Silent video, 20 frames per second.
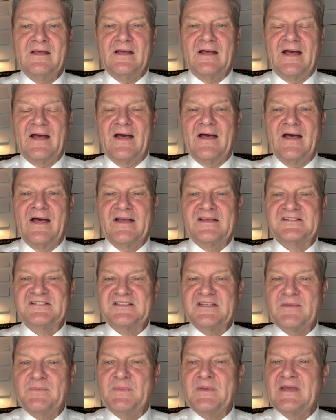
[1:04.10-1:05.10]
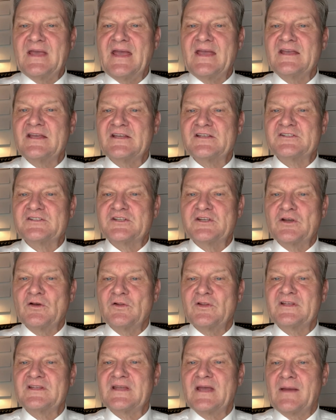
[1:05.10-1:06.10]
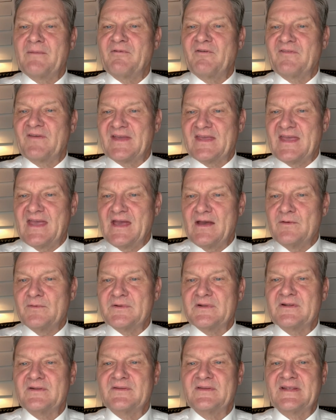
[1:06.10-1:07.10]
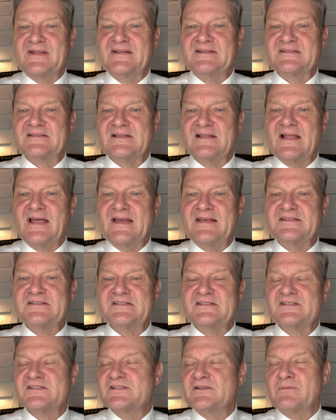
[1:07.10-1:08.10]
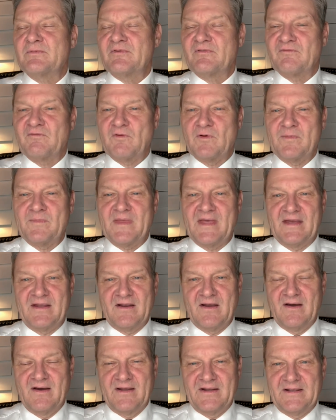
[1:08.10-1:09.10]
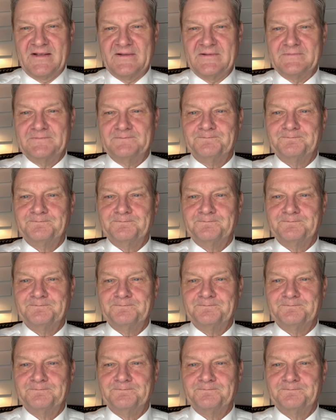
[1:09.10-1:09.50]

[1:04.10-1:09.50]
A CPA is the only type of accountant that is licensed to perform that audit.